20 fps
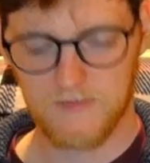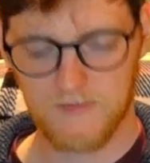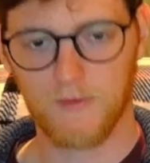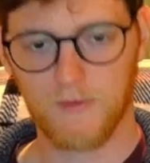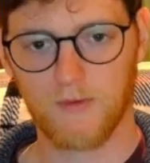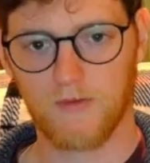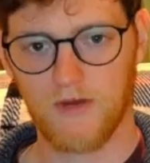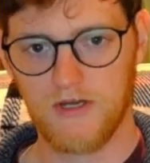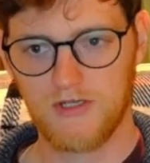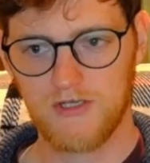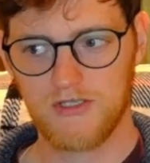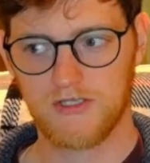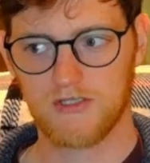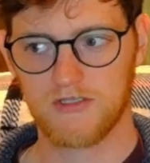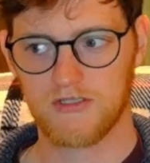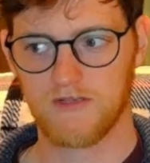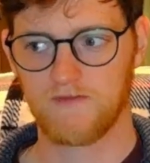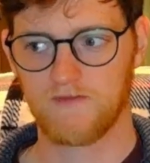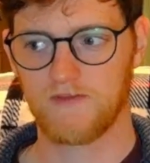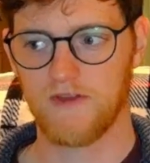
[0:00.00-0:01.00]

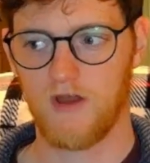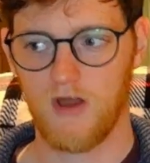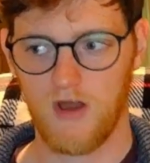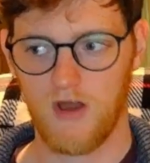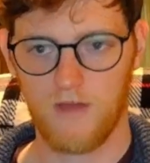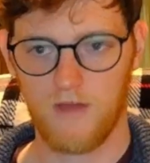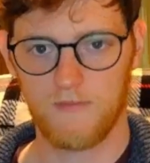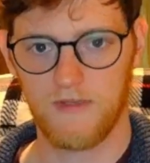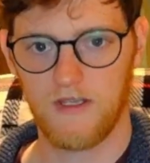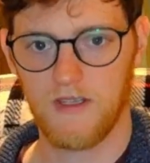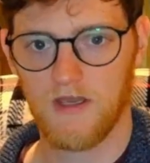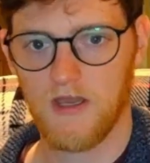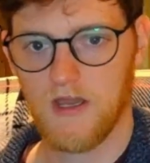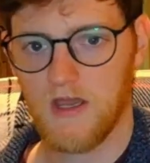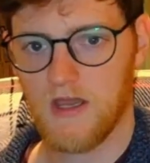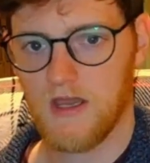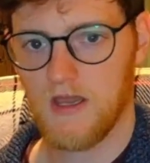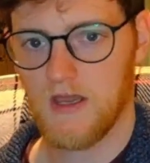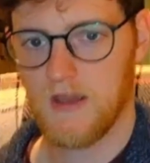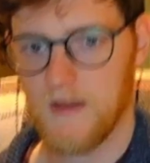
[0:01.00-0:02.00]
explorations of the hobby.